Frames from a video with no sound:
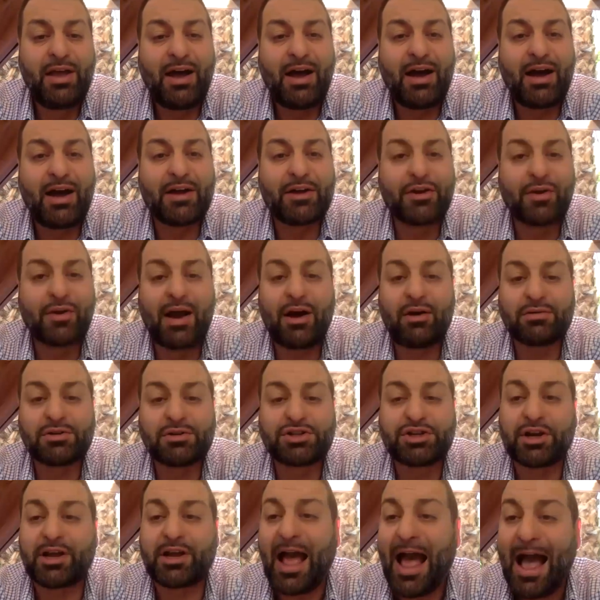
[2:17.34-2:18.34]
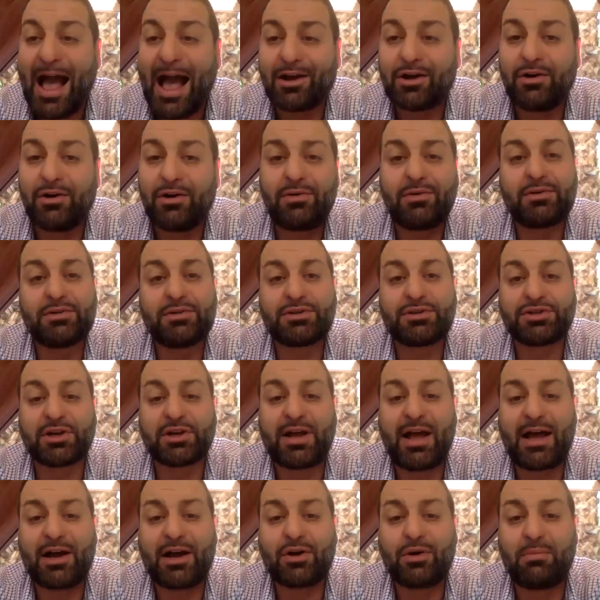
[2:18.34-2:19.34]
You're out in Chicago.
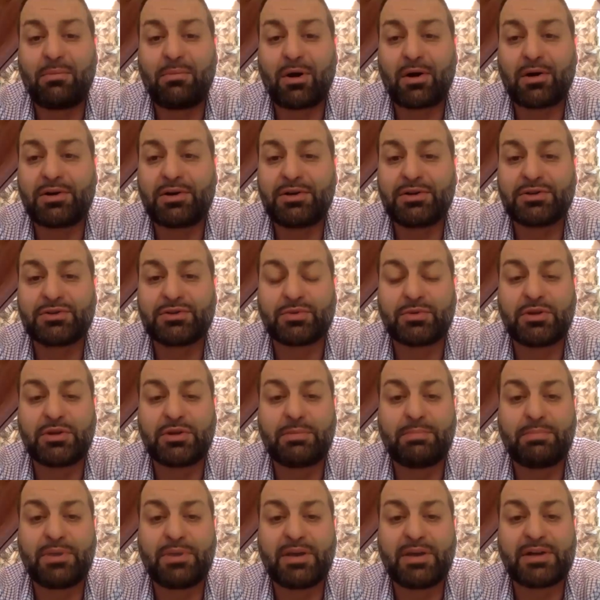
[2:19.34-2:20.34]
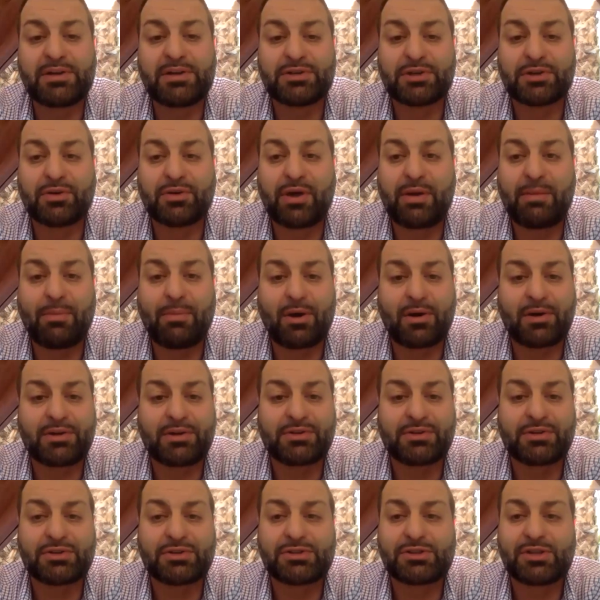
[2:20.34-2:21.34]
Chicago market is really big. It's a great
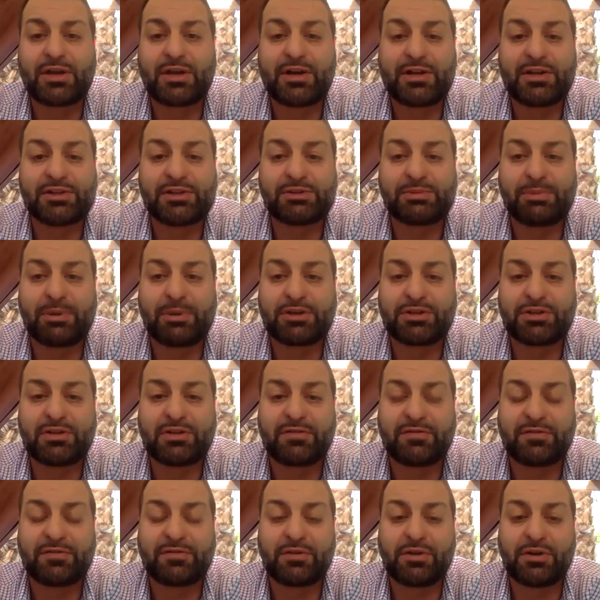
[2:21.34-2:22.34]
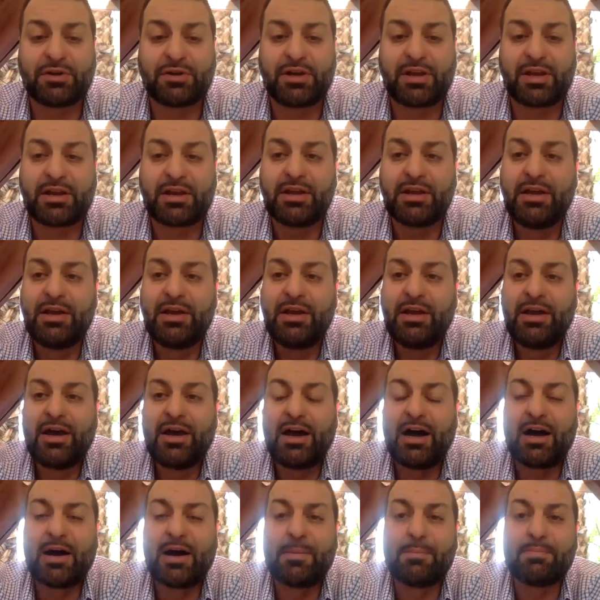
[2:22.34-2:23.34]
market to study, especially if you're looking at
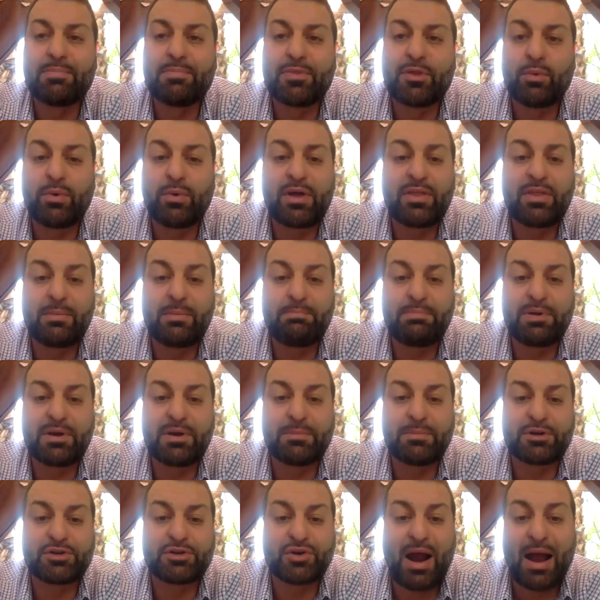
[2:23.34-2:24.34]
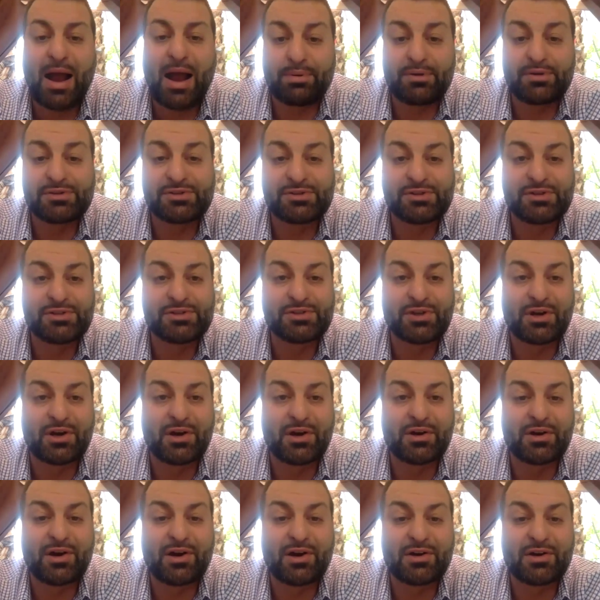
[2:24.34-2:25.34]
the way that big metropolises
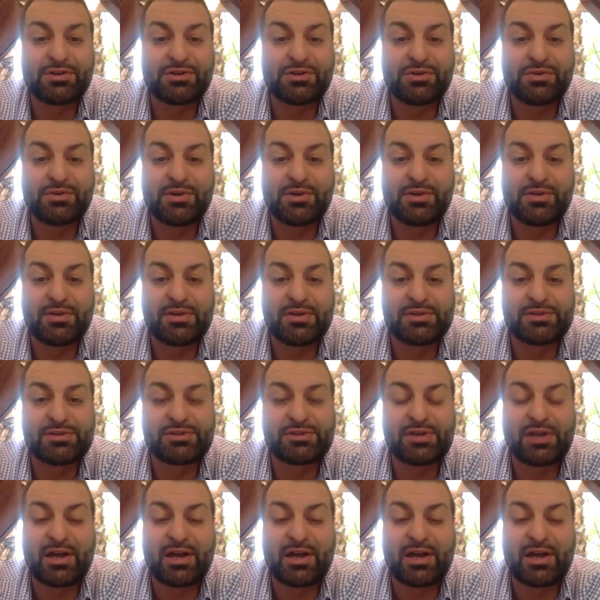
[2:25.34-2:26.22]
are doing in this.